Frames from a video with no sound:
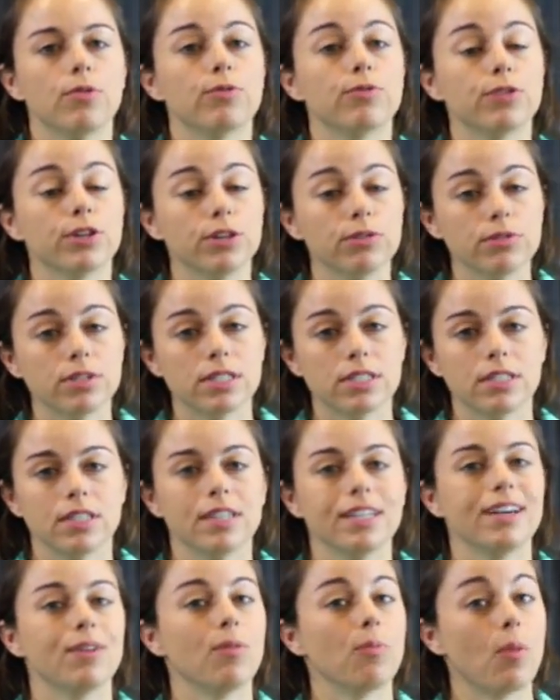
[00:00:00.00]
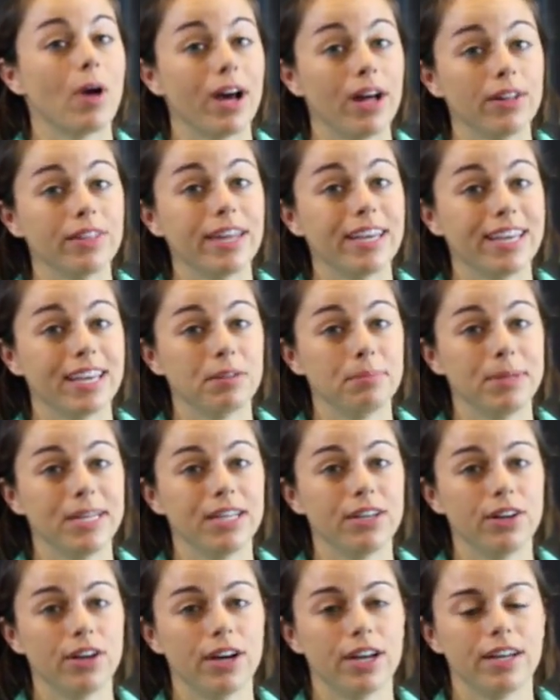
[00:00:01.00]
Fruits, while they can be
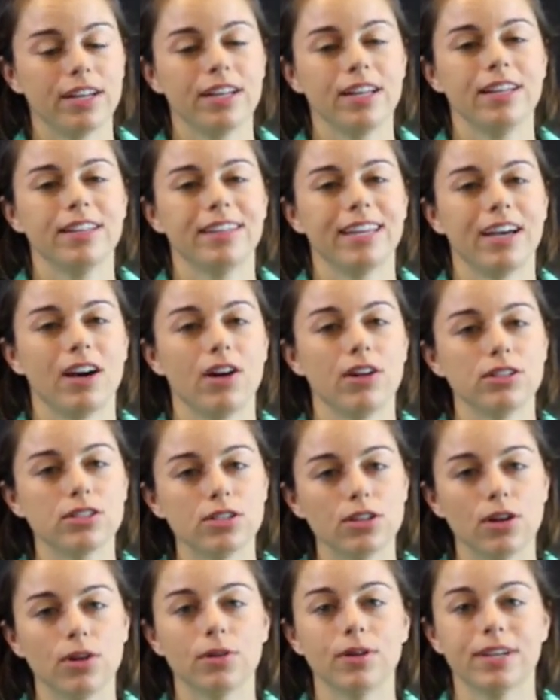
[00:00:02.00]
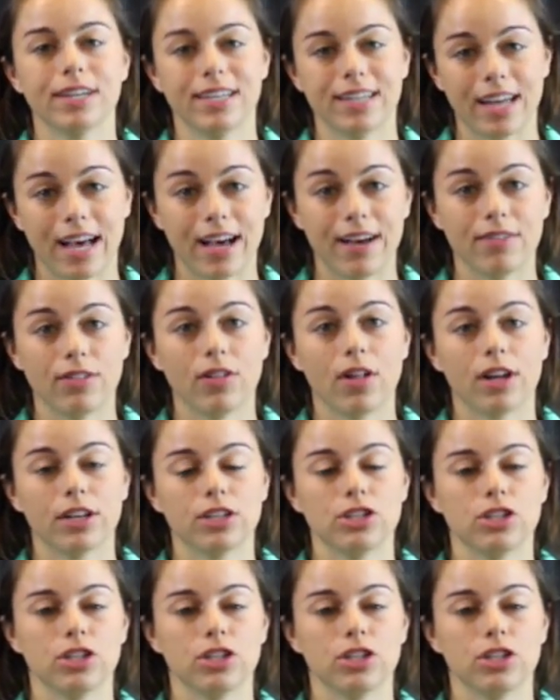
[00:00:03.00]
good, they also can have a lot of